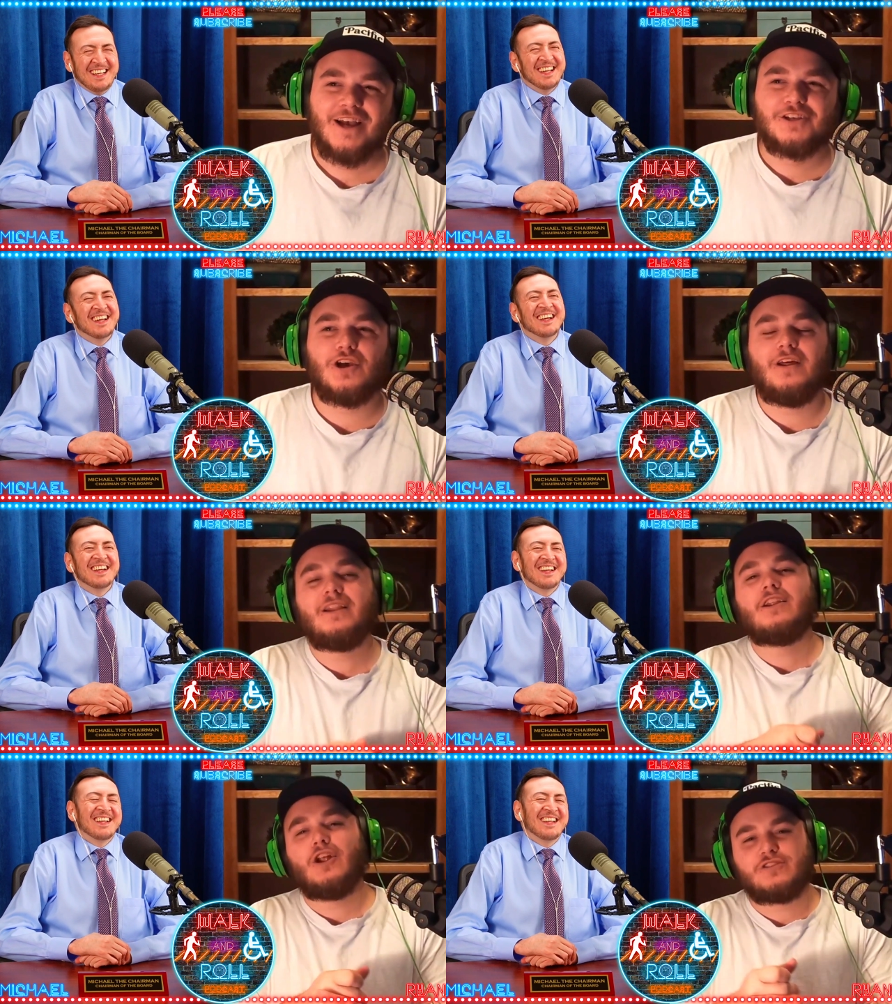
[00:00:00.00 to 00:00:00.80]
Speaker 1: So
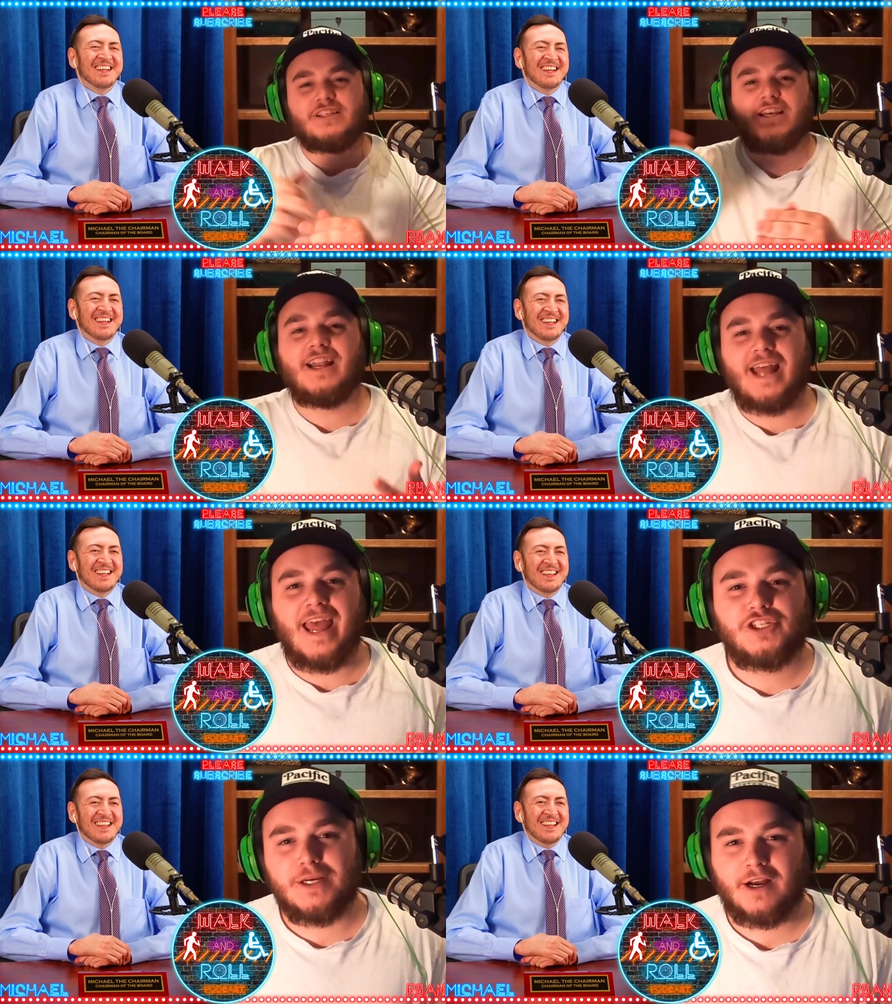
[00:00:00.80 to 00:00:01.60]
then, you know, C N
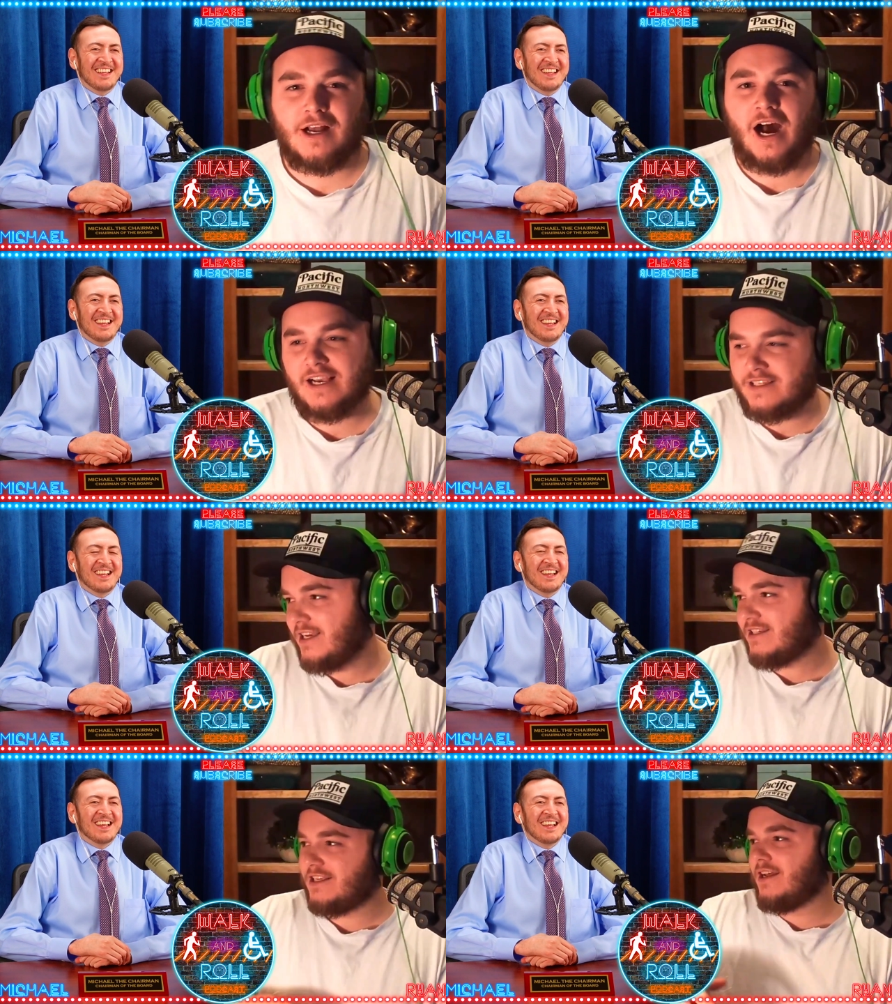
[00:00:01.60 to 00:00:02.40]
N, Jim Acosta
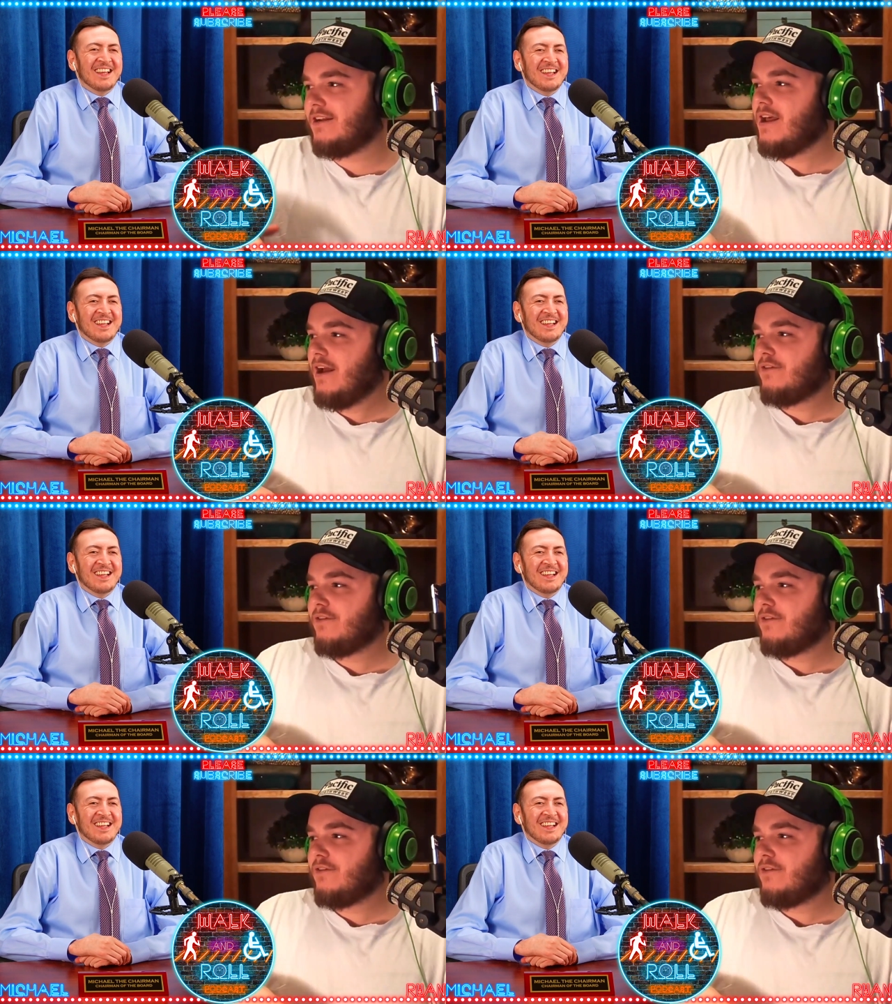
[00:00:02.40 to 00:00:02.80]
is gonna